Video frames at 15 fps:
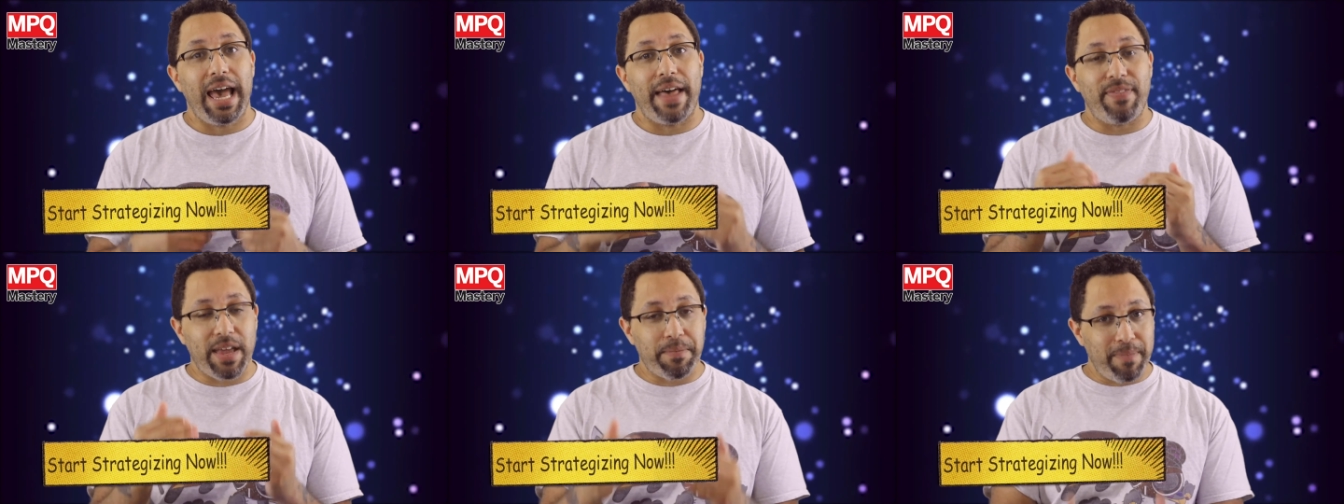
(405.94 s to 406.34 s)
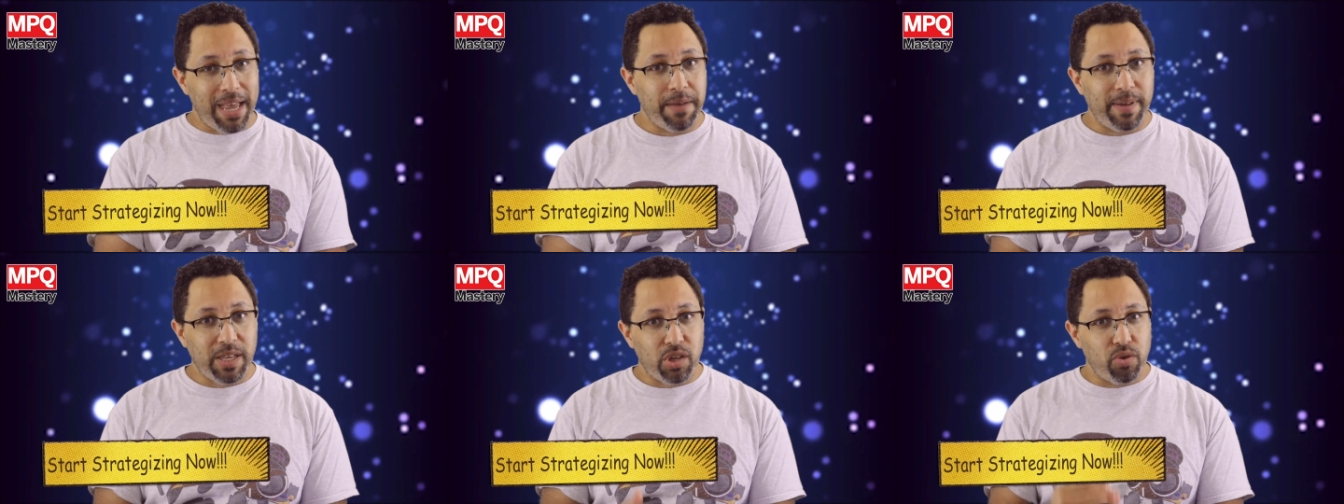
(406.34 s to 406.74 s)
and then
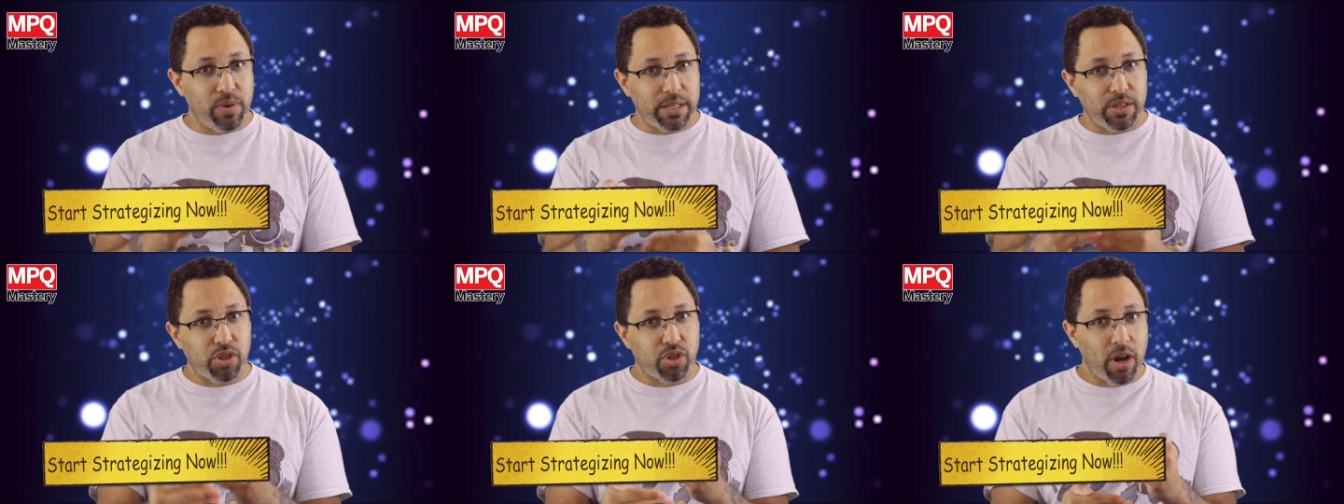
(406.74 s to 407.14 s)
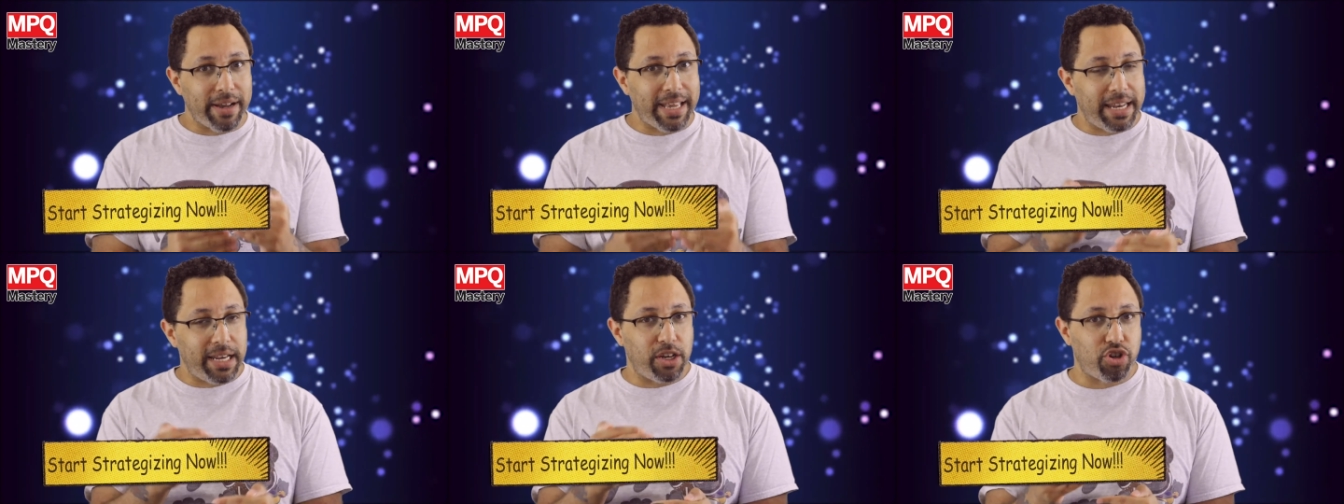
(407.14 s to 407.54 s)
maybe you can
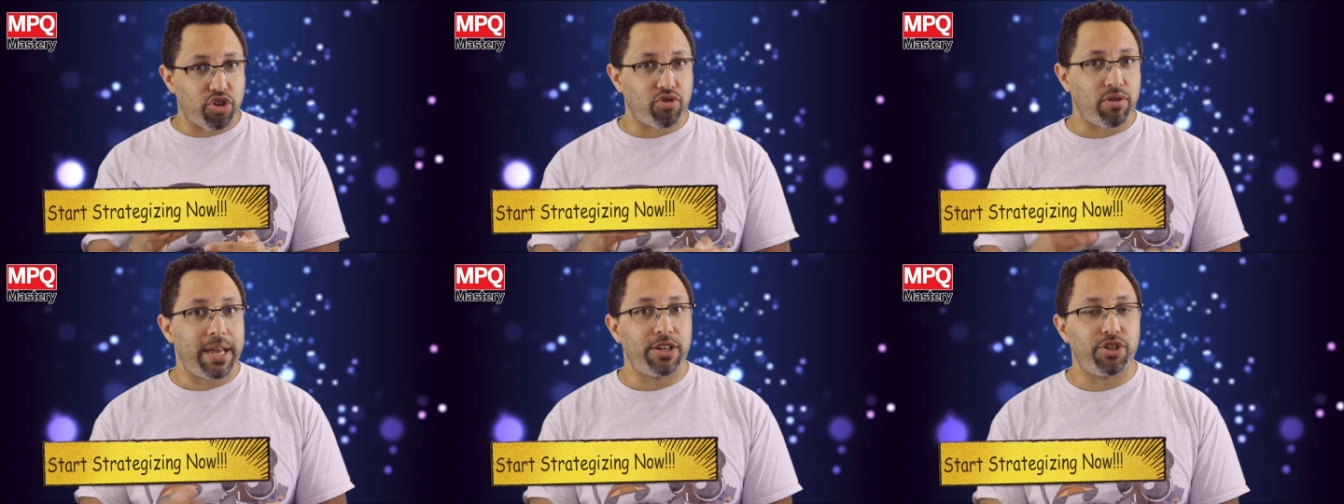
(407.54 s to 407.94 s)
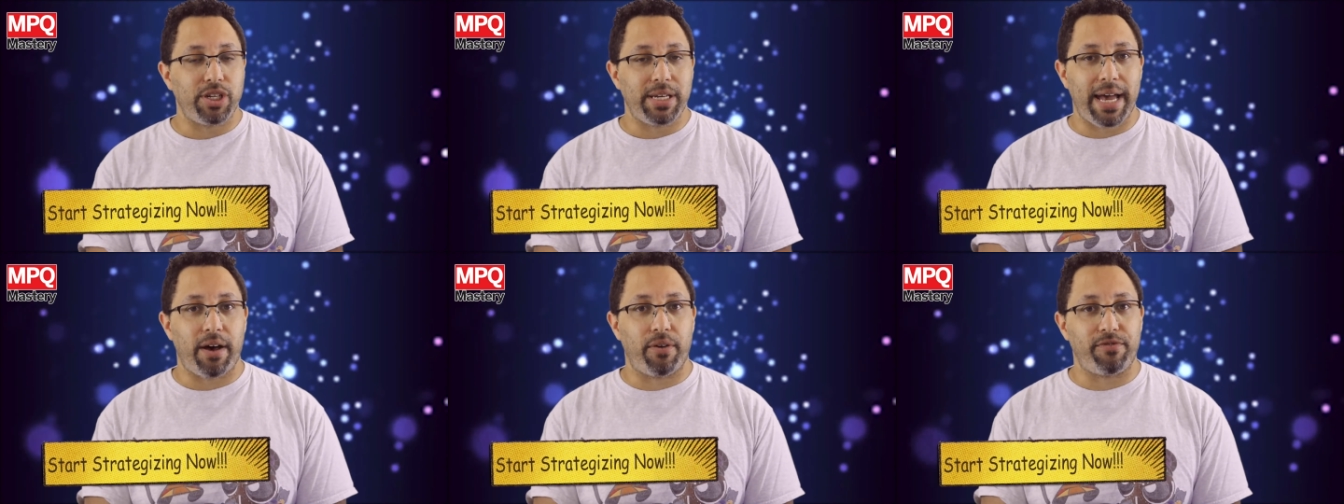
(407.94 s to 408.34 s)
start getting your strategy
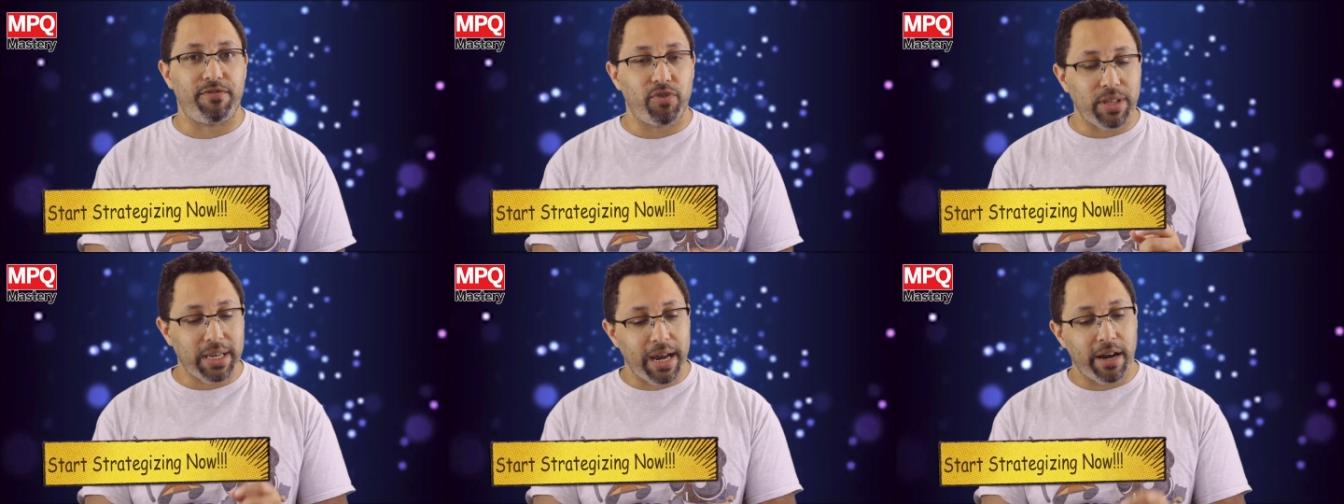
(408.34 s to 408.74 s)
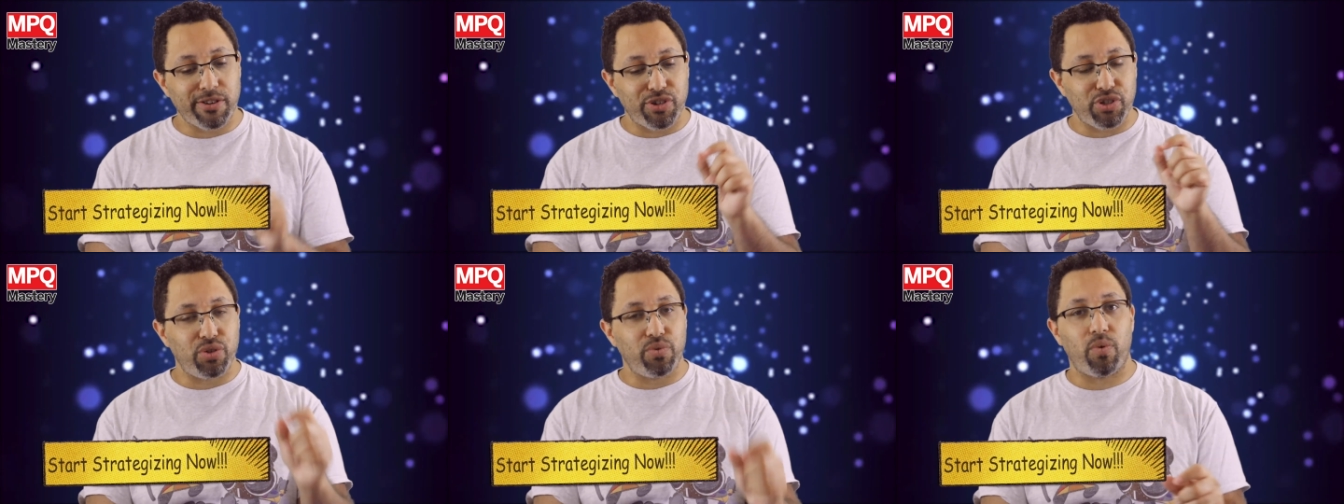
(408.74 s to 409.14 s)
down for the
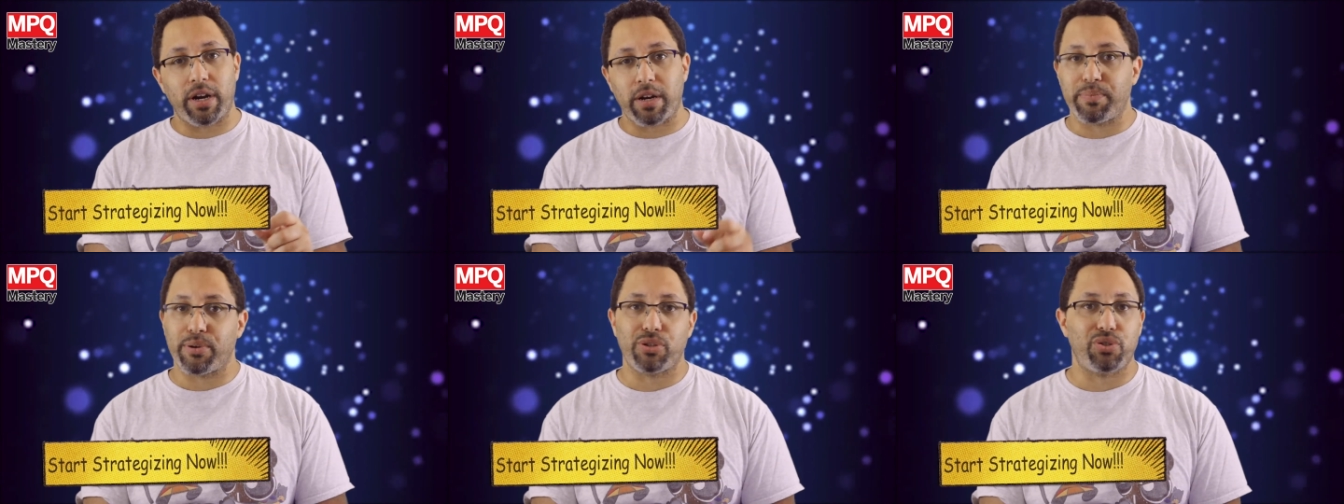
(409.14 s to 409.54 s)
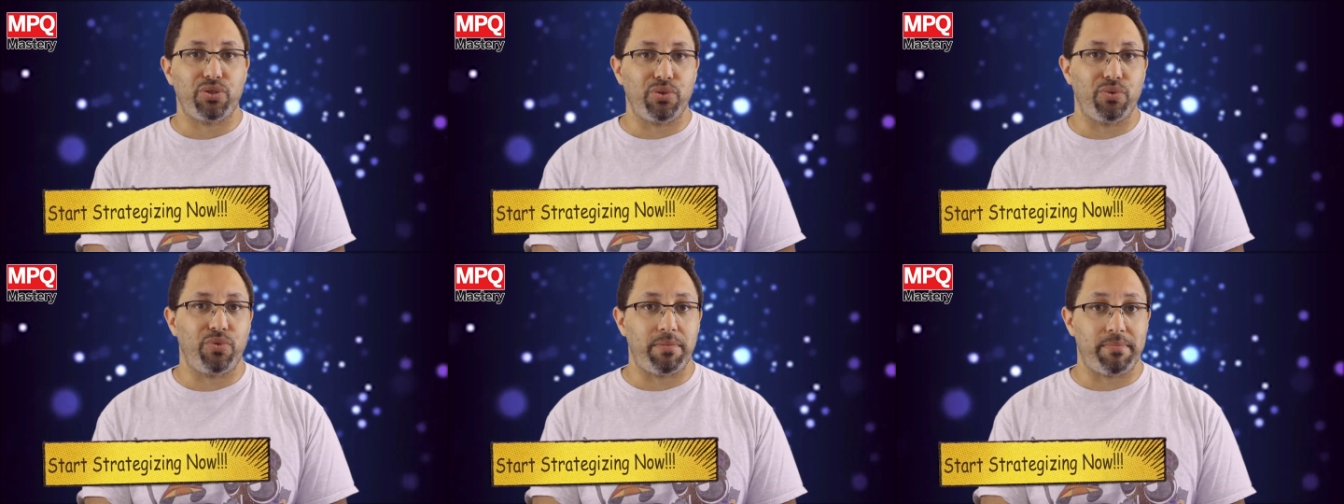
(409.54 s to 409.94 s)
characters you want to pursue
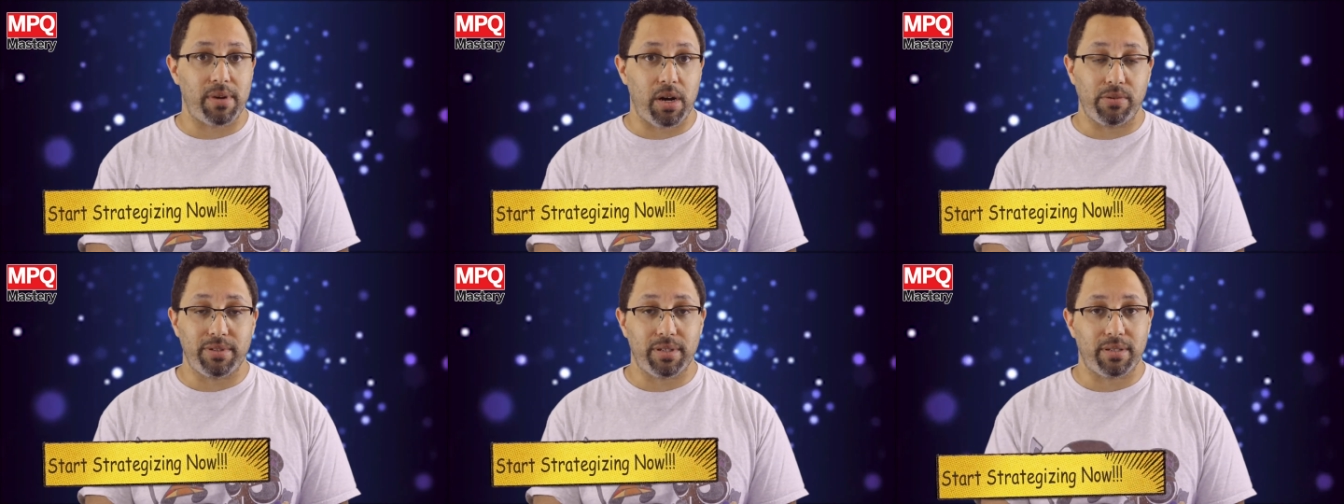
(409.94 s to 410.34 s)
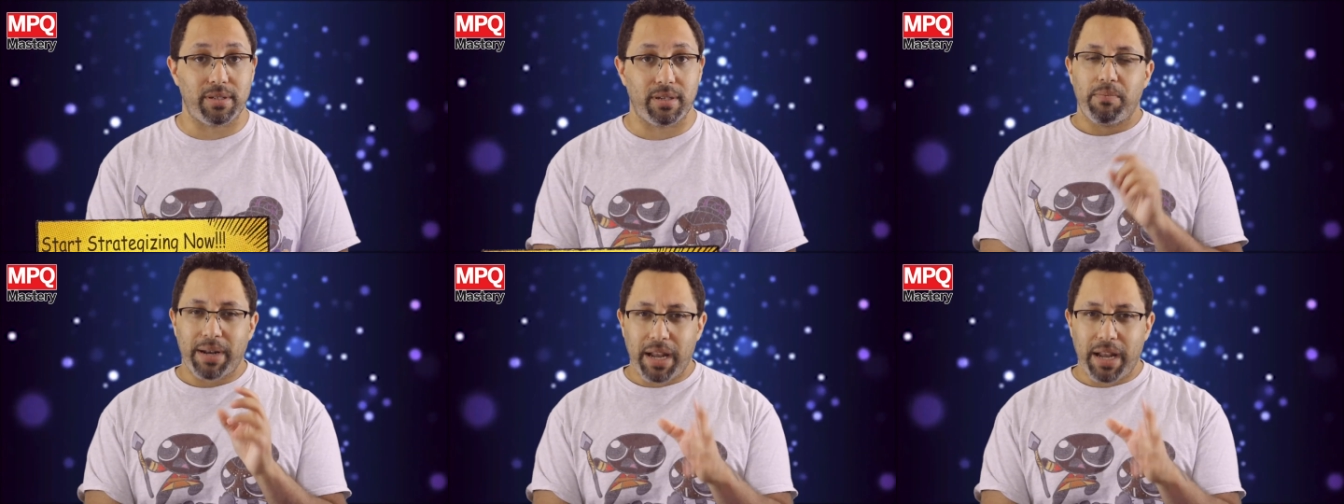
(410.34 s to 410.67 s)
to the most.